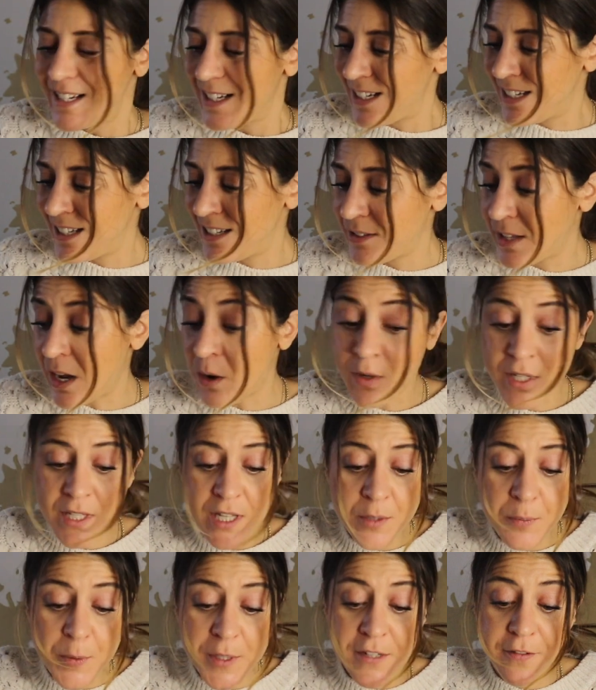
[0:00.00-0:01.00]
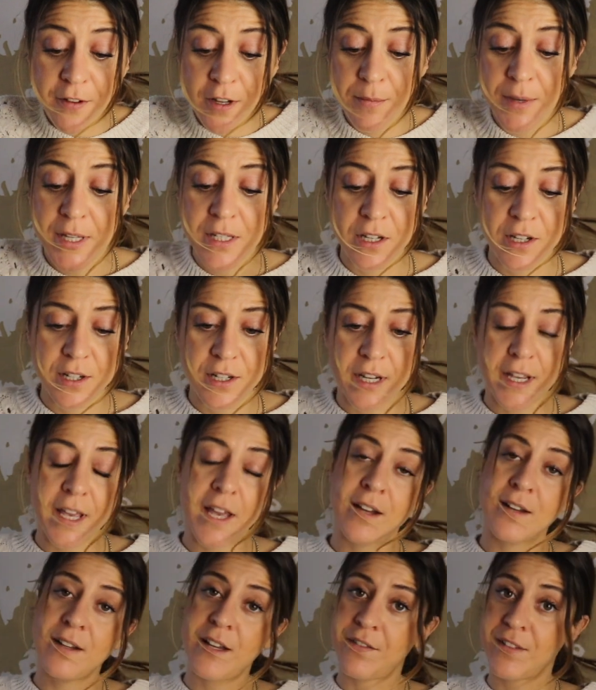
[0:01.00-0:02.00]
Uh, that was a specific message.
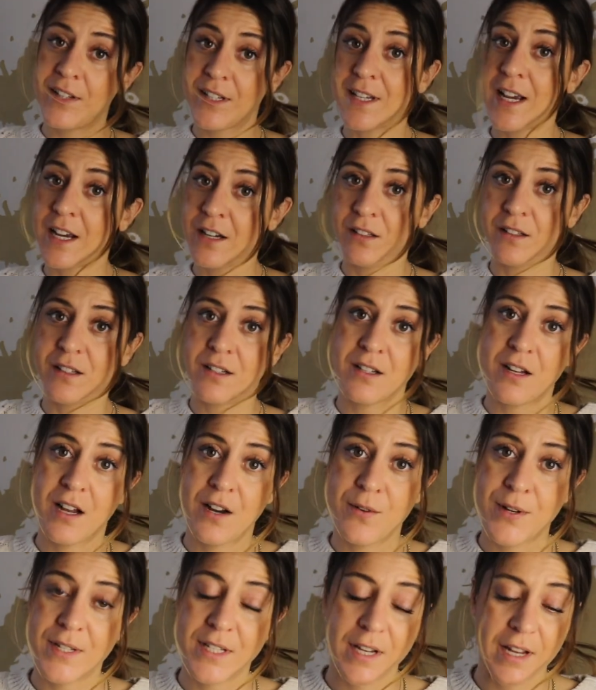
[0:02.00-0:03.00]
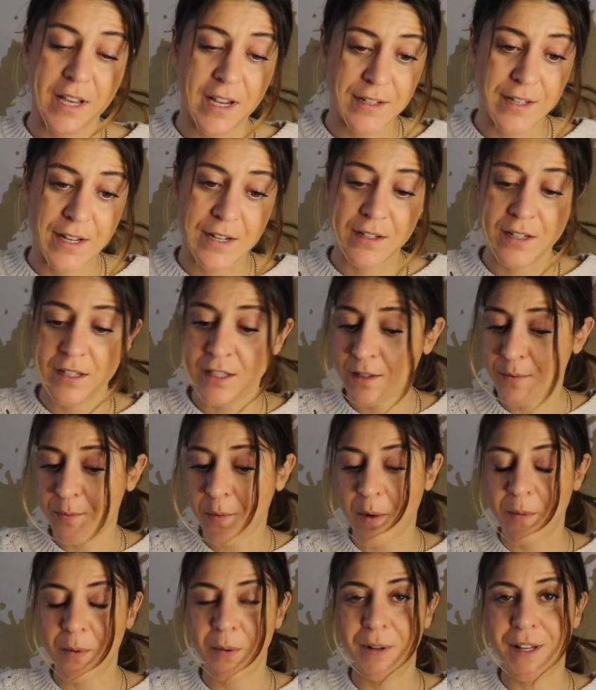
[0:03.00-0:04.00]
Again, if the title does not resonate, then it's
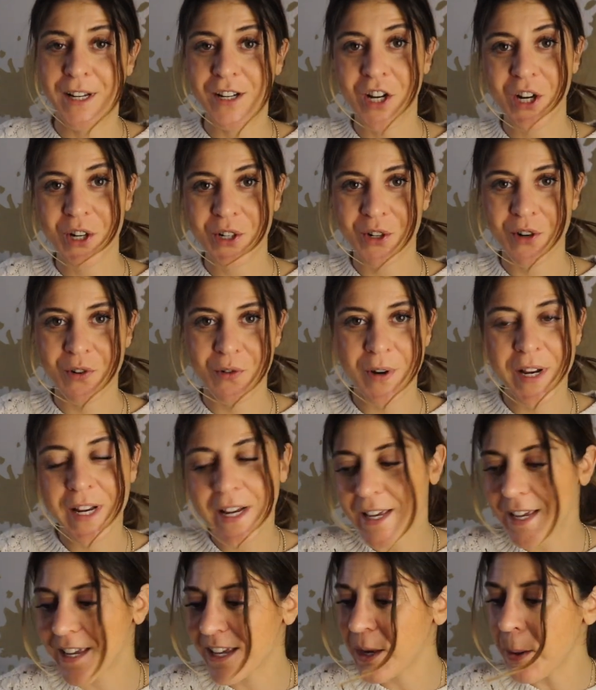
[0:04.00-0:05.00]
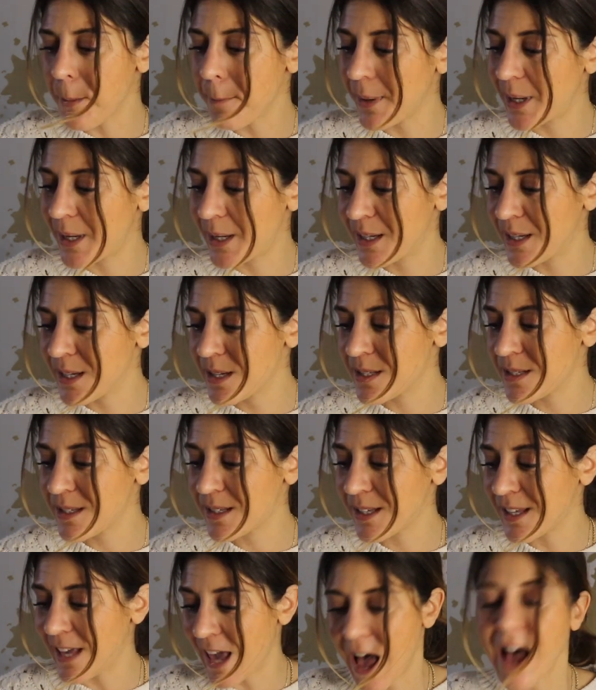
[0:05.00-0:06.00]
probably not your reading.
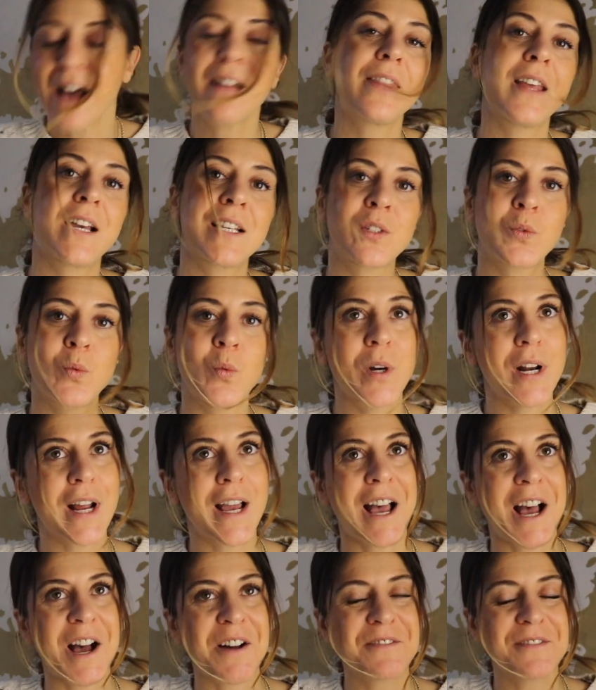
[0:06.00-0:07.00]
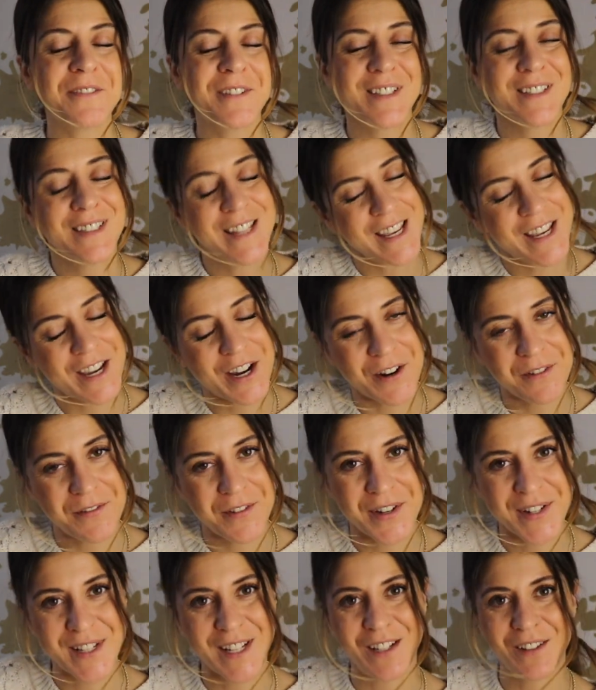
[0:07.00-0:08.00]
But yeah, that's what I have. Take care
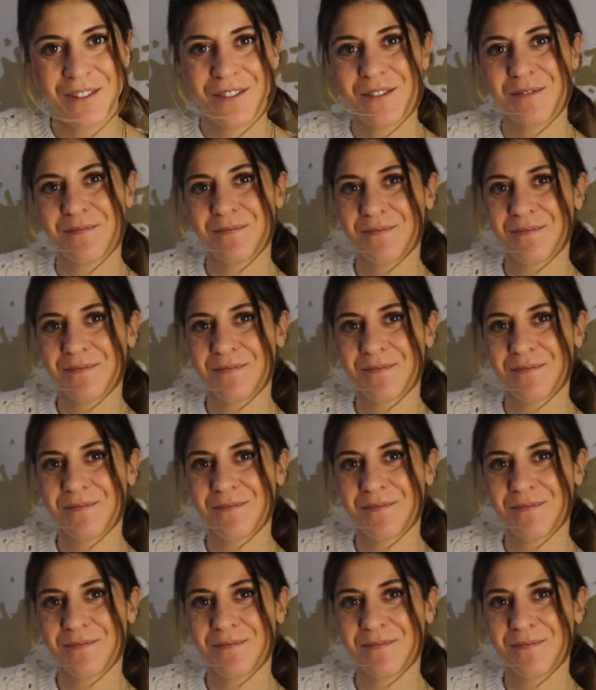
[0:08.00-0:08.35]
of yourself.